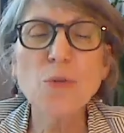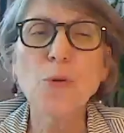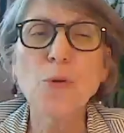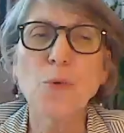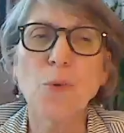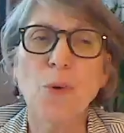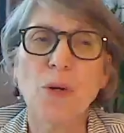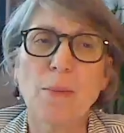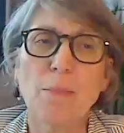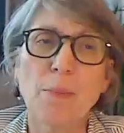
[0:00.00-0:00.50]

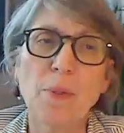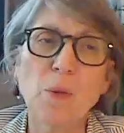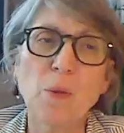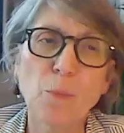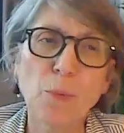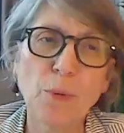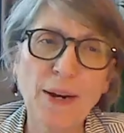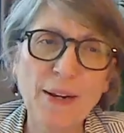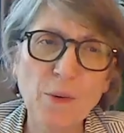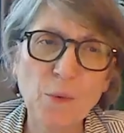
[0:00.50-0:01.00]
You want to
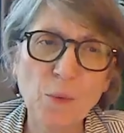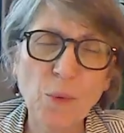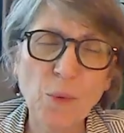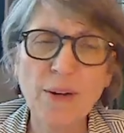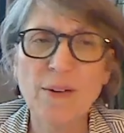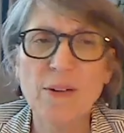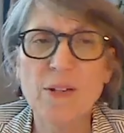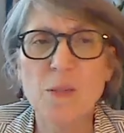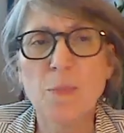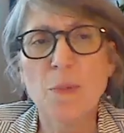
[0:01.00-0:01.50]
build brand
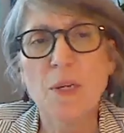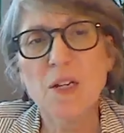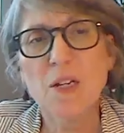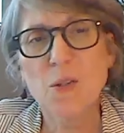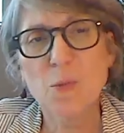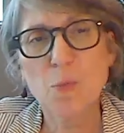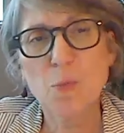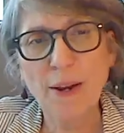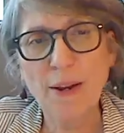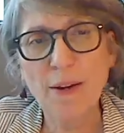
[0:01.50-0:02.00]
awareness,
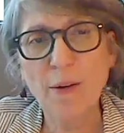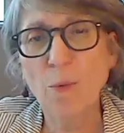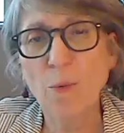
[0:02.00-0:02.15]
because brand